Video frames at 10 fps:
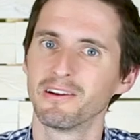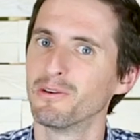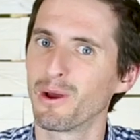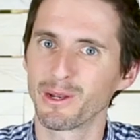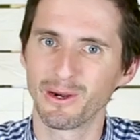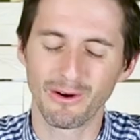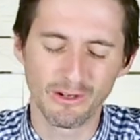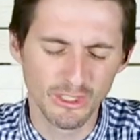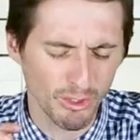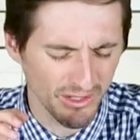they're not going to
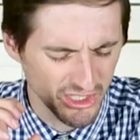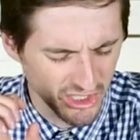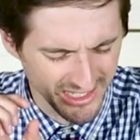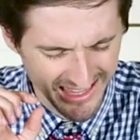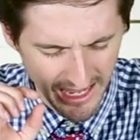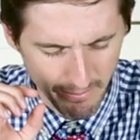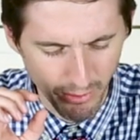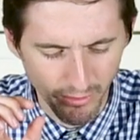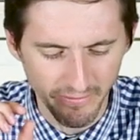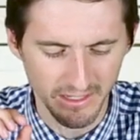hurt you. It's just that
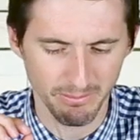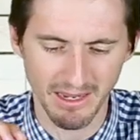perfect